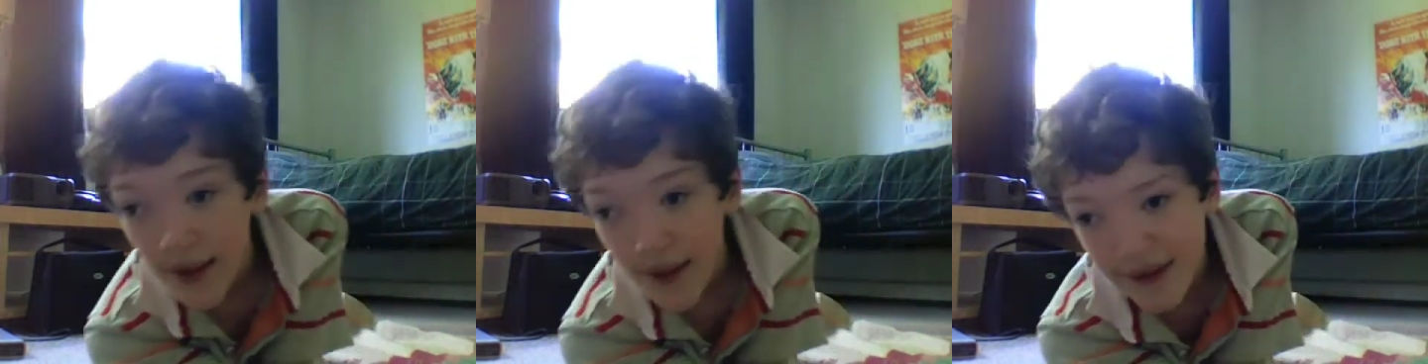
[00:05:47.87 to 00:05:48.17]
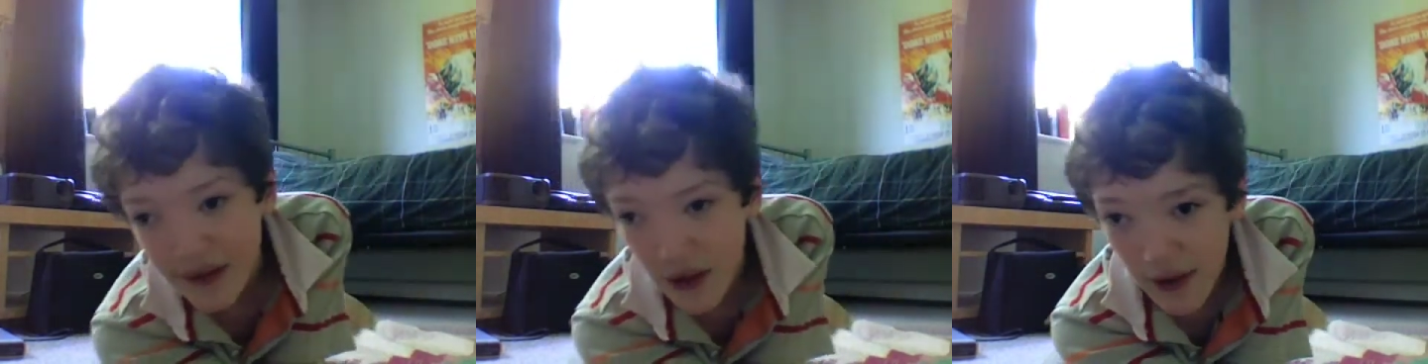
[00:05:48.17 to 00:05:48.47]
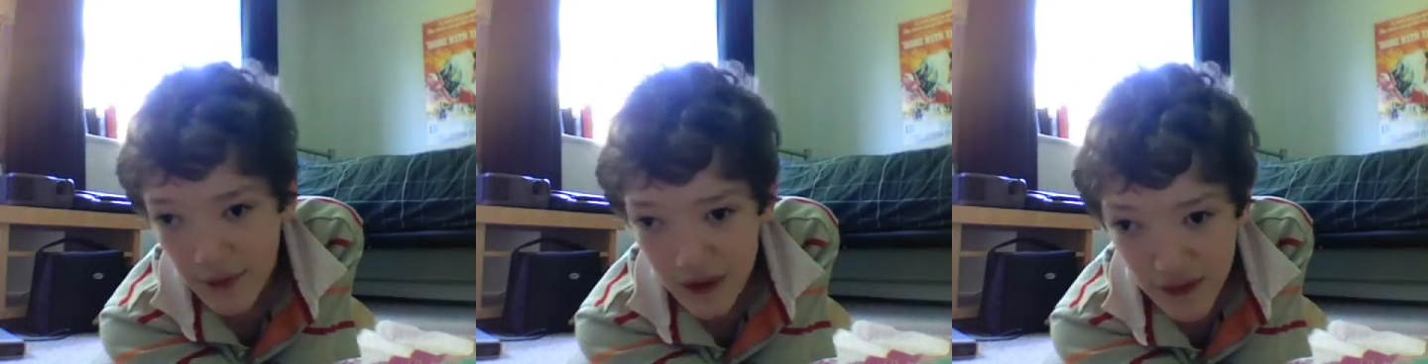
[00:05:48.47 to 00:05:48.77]
in
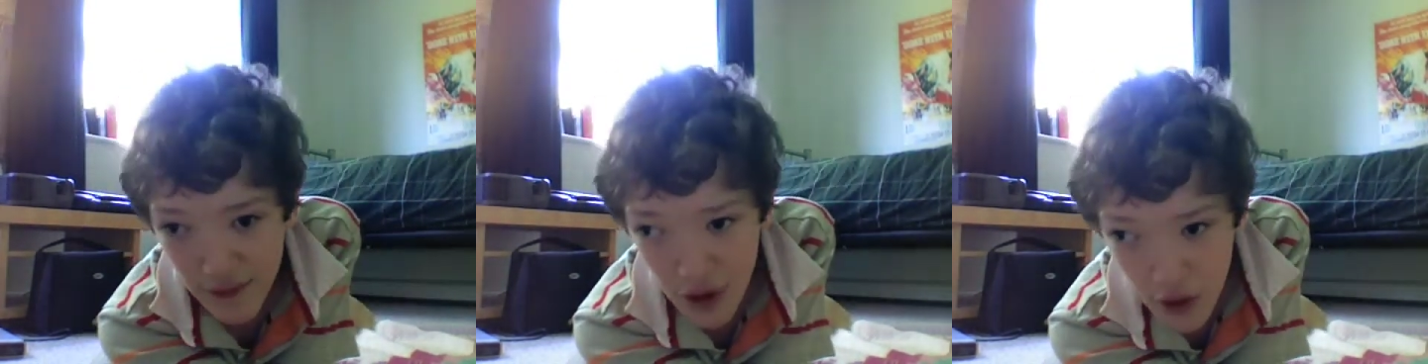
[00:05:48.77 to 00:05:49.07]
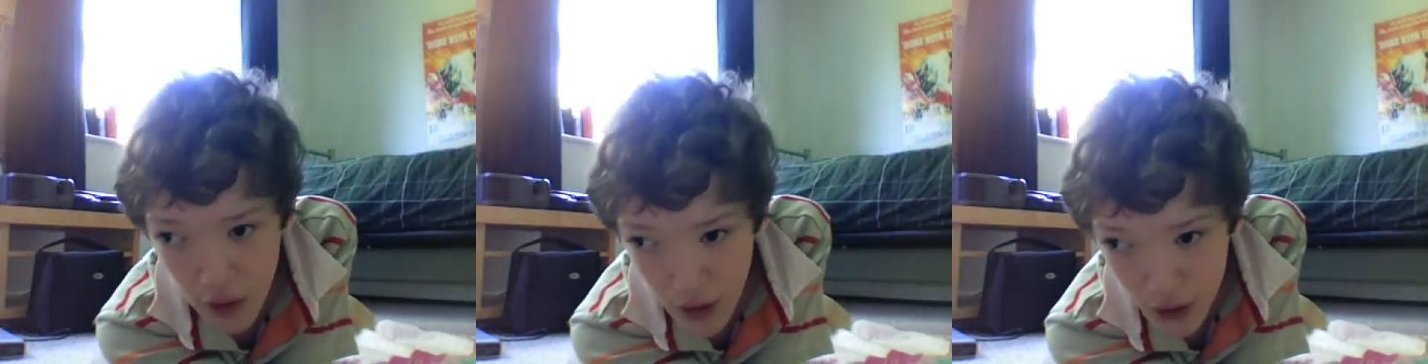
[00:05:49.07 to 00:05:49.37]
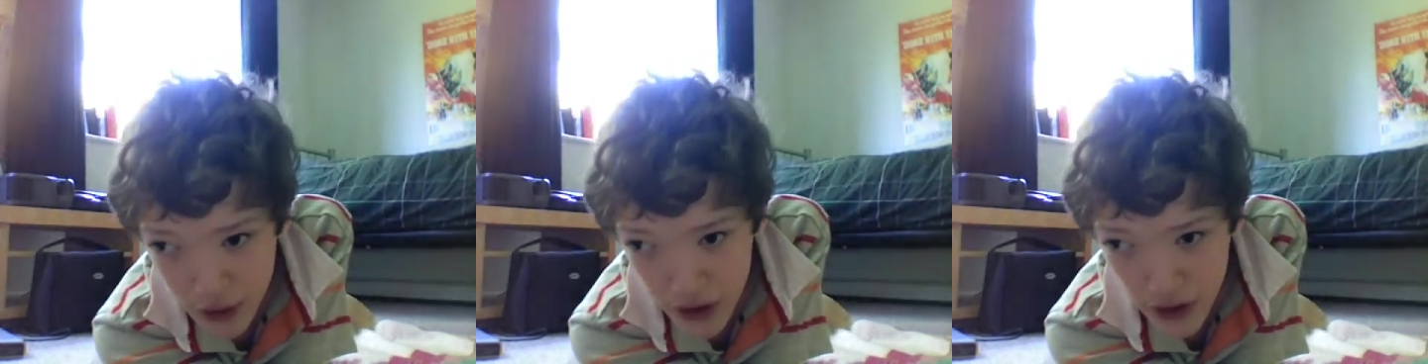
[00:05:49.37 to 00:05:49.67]
terms of
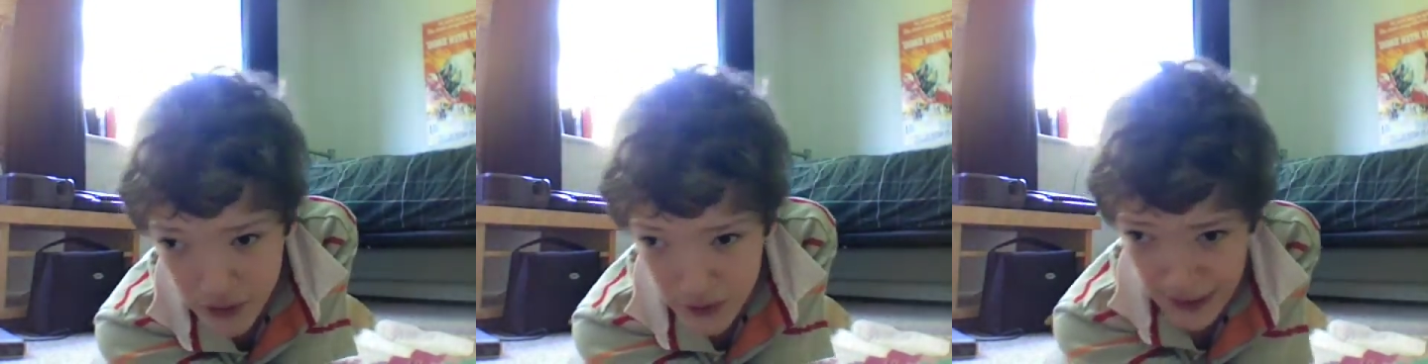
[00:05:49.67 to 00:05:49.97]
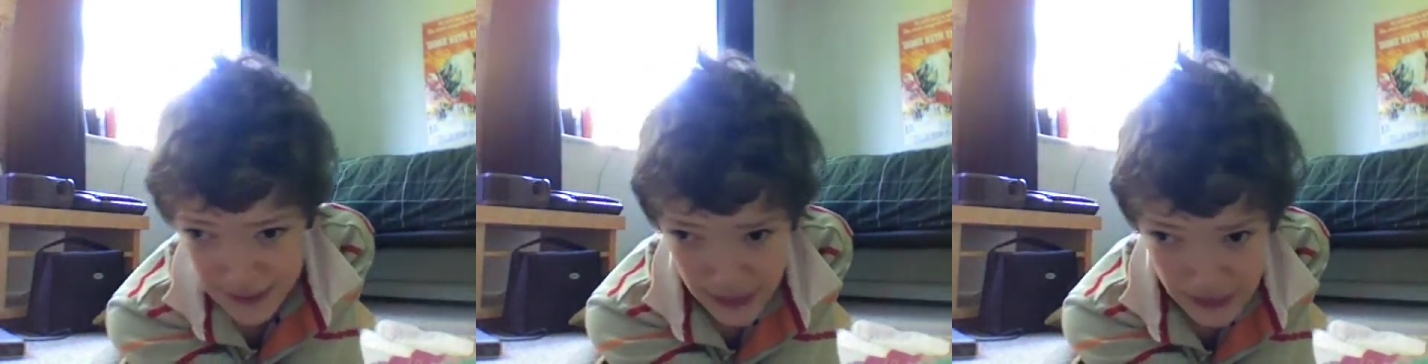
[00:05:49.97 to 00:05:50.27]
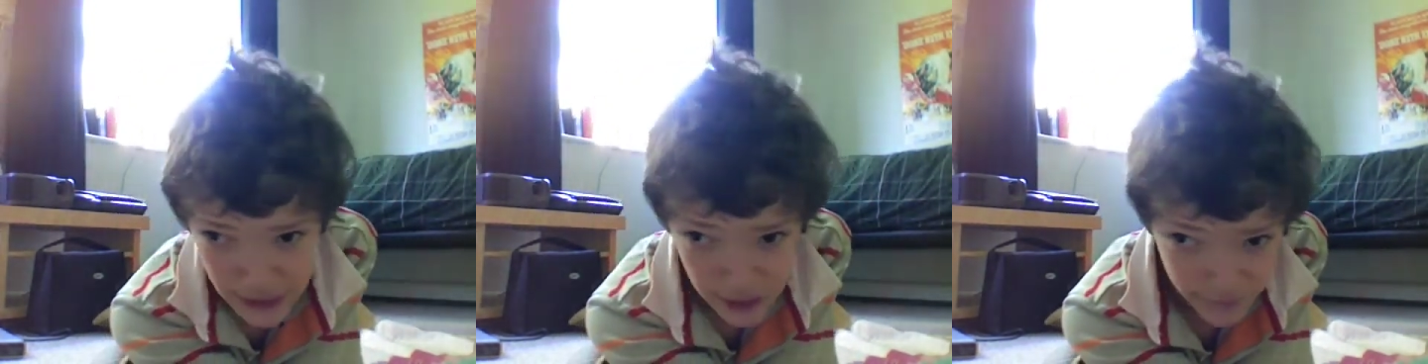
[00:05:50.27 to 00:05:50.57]
search engines.